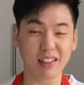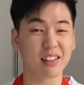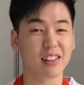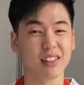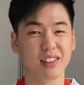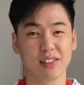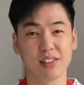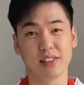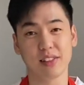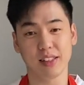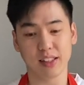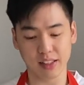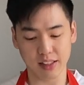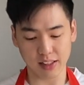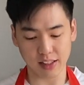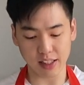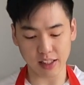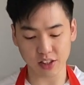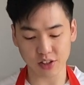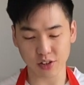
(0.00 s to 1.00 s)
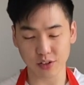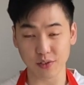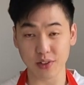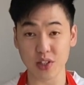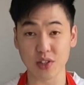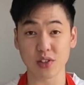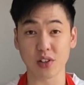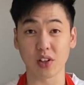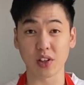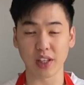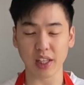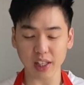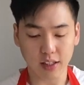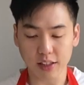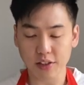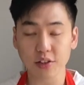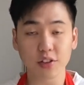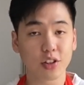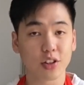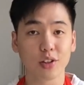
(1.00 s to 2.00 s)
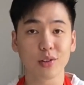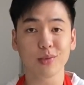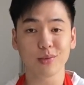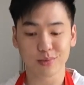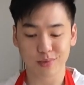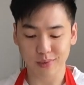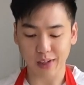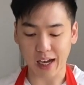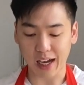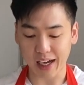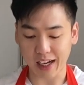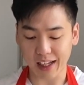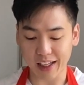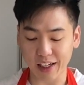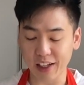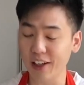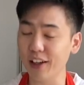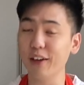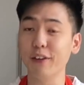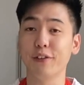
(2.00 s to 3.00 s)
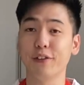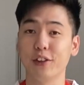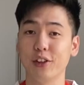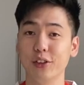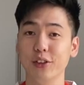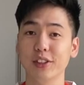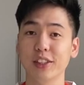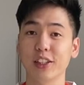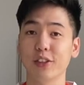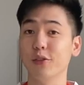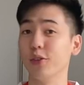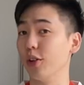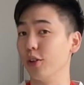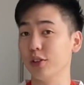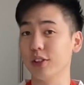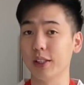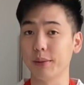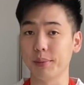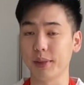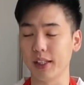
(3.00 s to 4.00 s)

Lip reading: it turns the anchovy soggy. As you know, I love using roasted